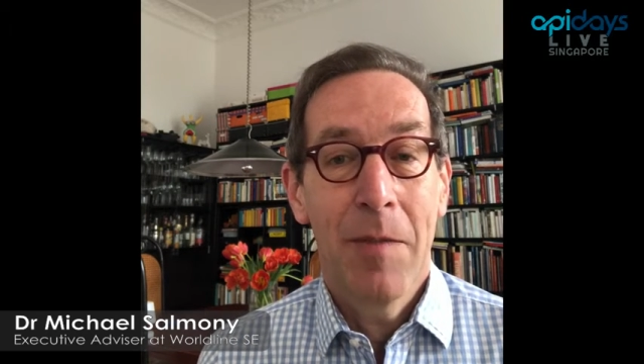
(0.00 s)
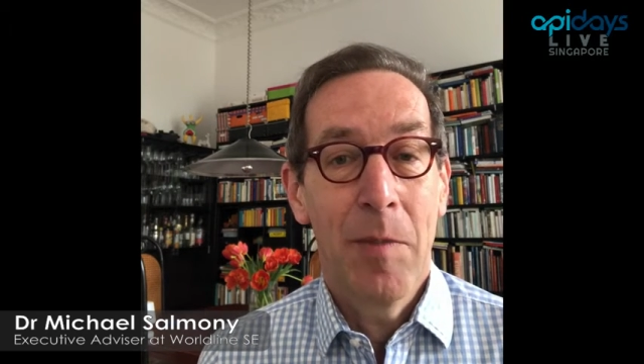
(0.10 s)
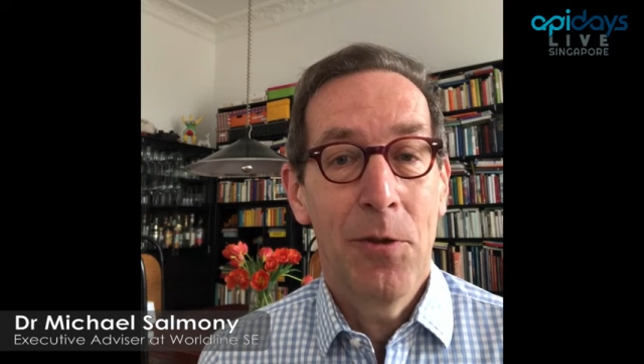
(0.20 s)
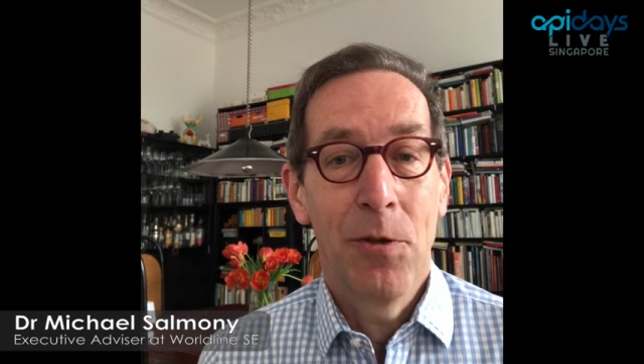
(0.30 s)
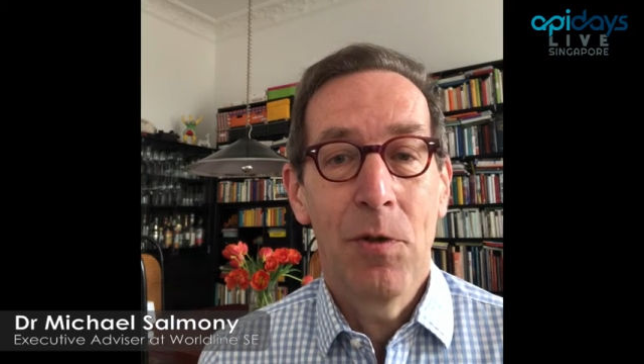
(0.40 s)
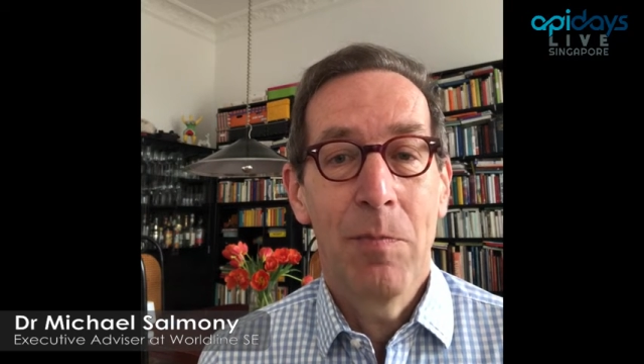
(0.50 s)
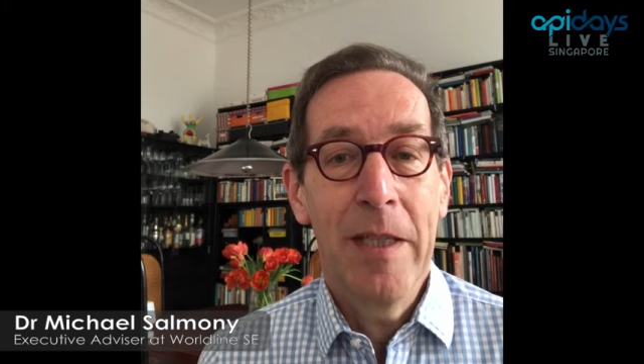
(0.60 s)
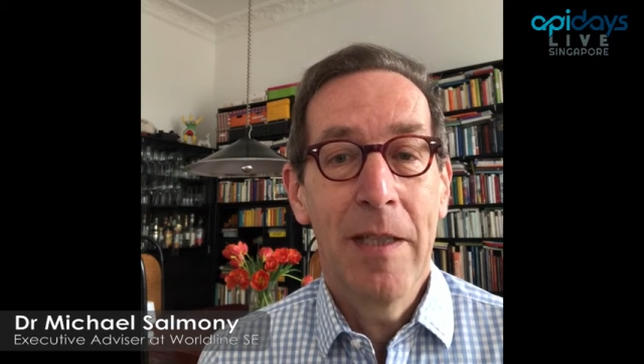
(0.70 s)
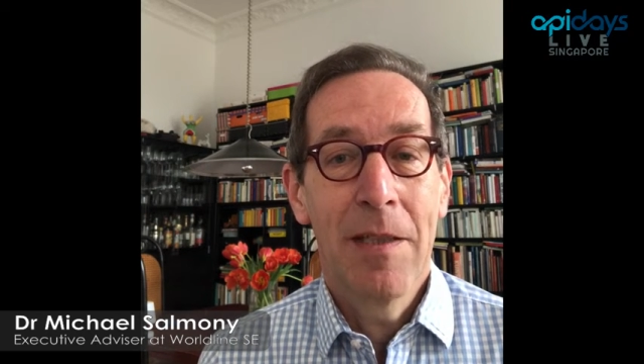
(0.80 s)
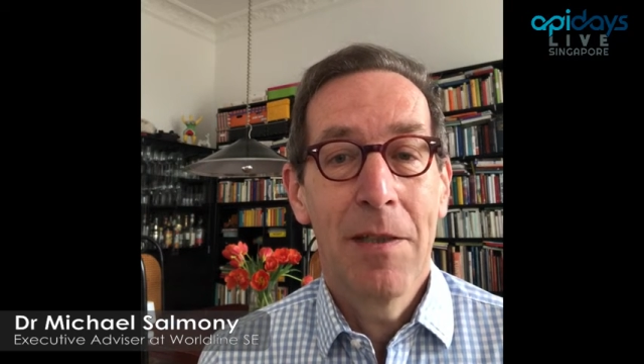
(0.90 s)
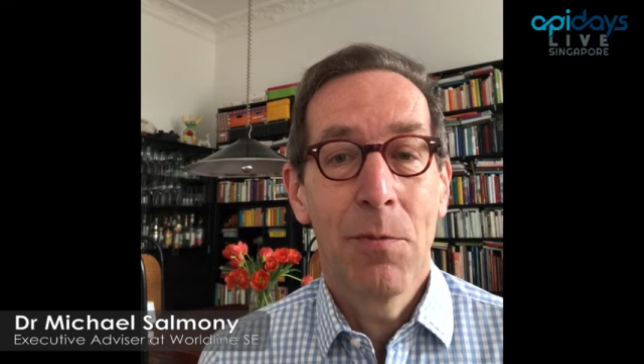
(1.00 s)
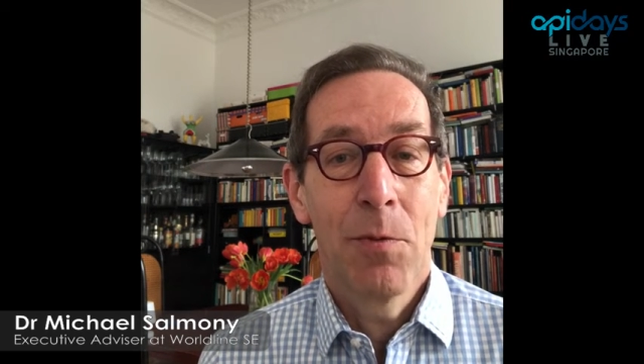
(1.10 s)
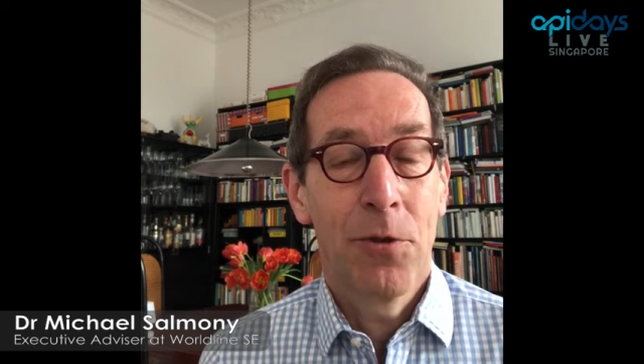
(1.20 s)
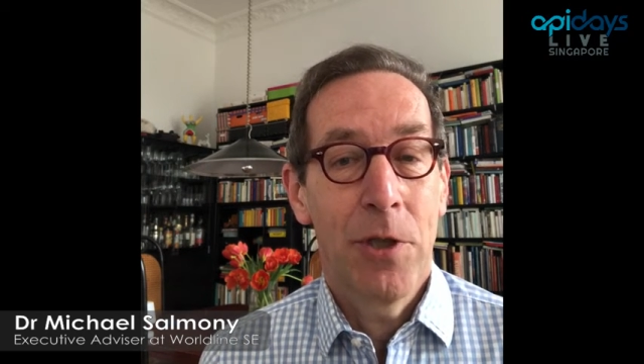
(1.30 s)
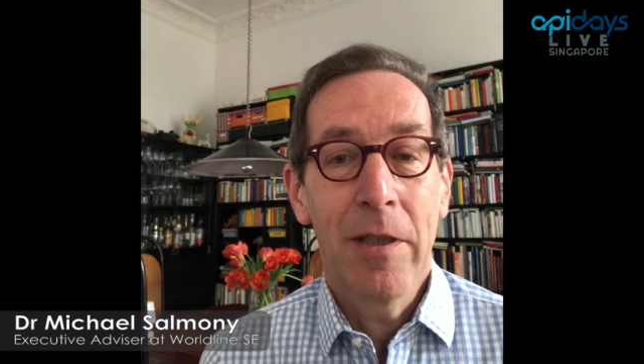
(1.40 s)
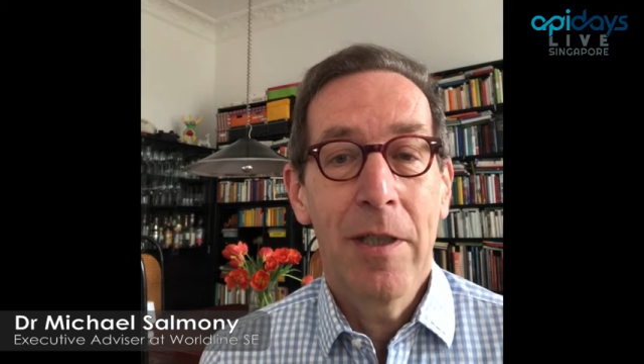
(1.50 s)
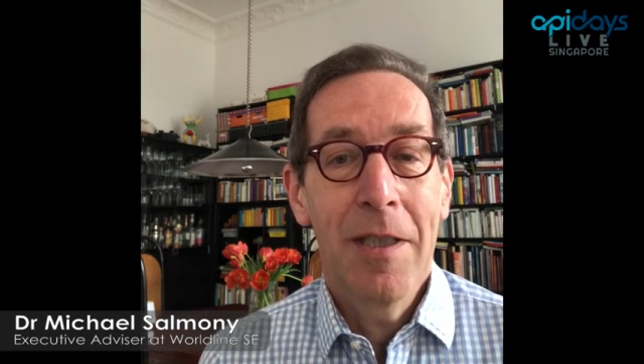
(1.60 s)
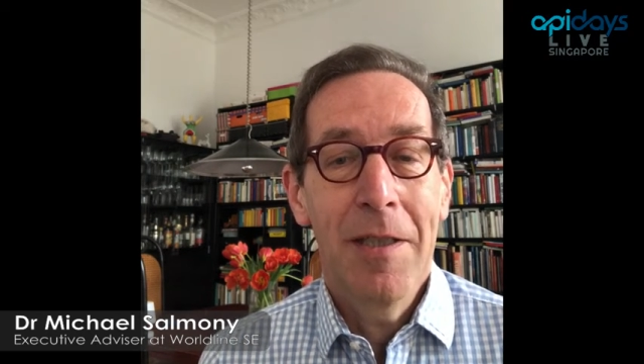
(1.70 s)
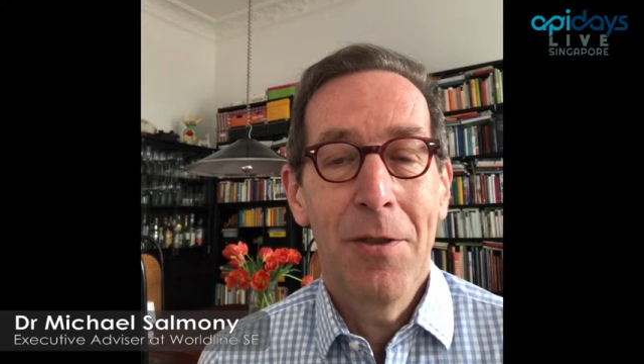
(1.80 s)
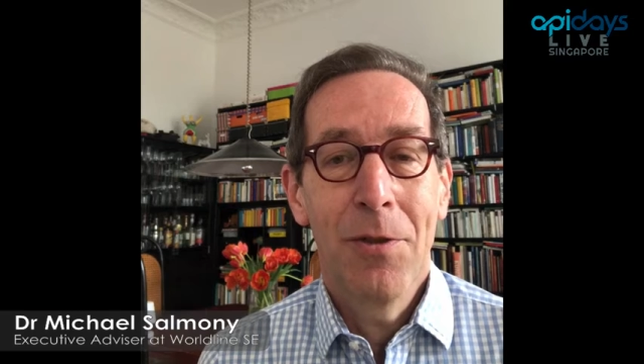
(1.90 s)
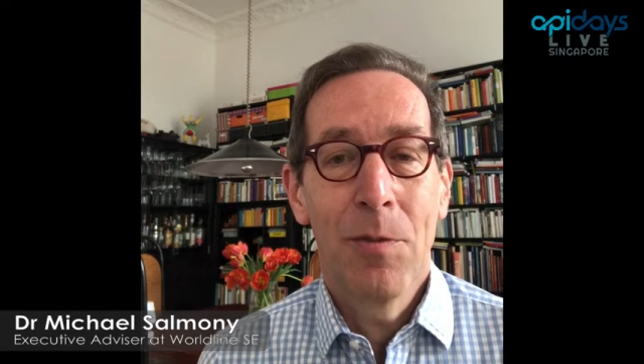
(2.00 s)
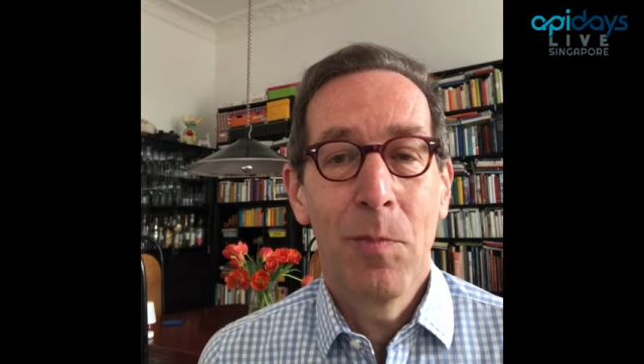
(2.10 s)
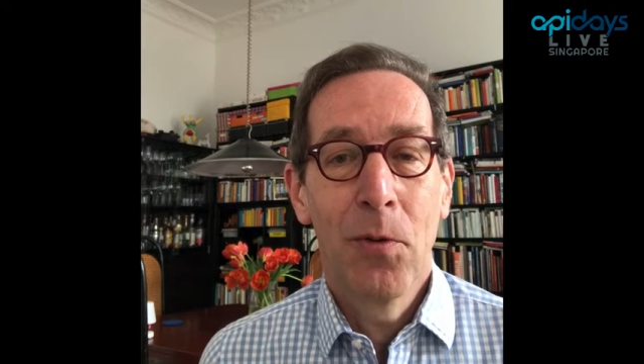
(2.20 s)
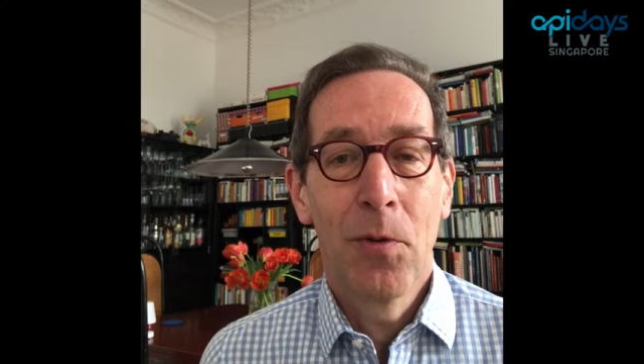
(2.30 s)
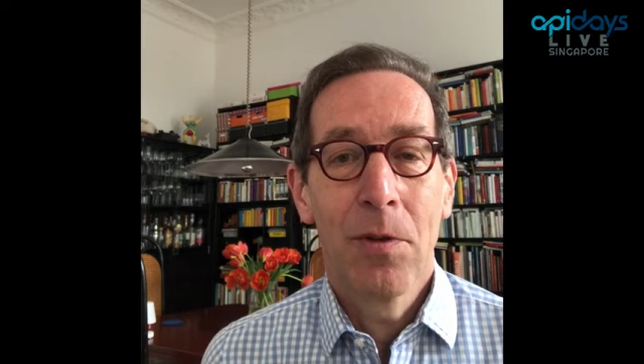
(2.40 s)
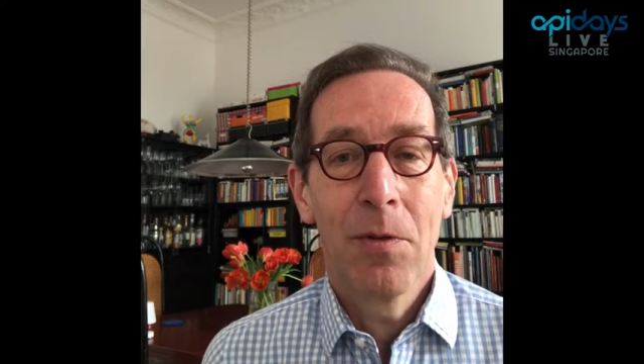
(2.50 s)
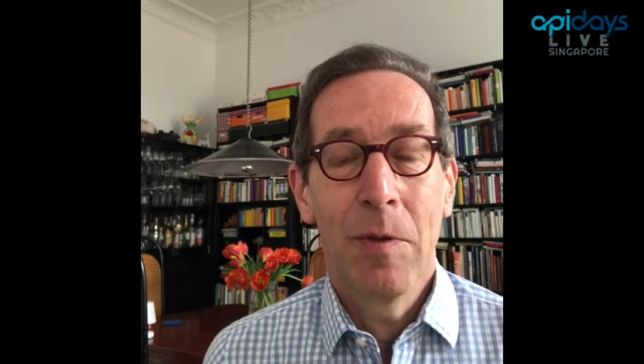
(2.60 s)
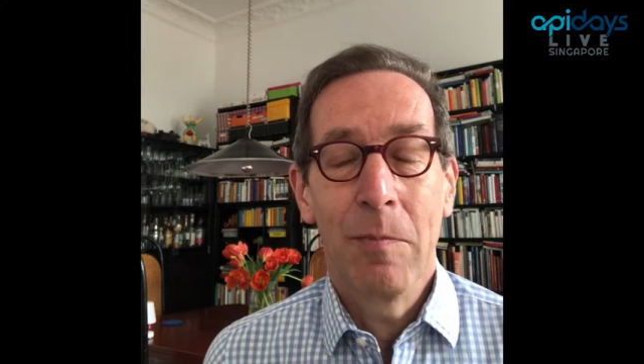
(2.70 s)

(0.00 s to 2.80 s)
how much you spend, what charities you support,